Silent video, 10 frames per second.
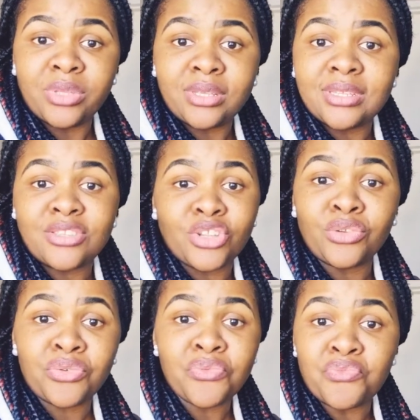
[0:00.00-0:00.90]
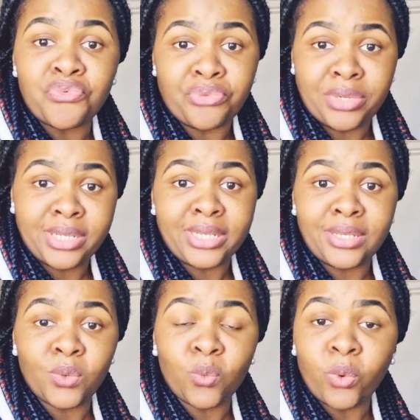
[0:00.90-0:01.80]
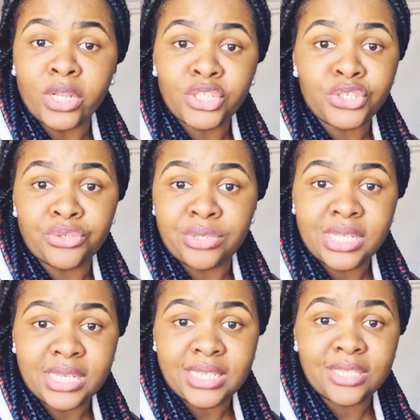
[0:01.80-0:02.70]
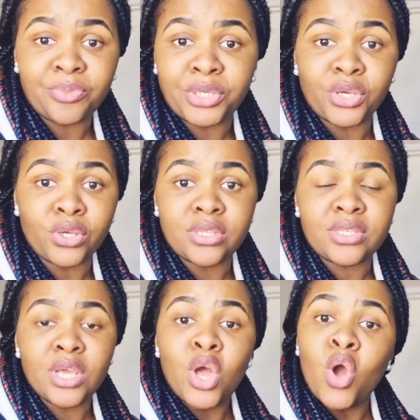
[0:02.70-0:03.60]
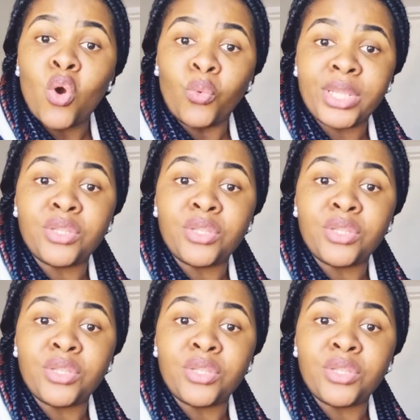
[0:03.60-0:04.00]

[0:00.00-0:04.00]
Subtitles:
is not really what you need, because already